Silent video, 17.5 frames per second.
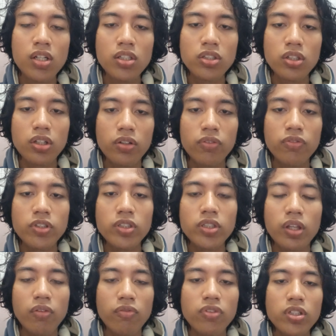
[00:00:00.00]
So the first
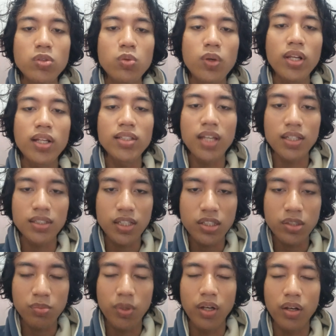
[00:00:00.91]
thing first, what is
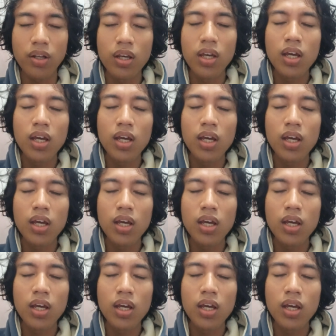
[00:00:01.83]
assessment?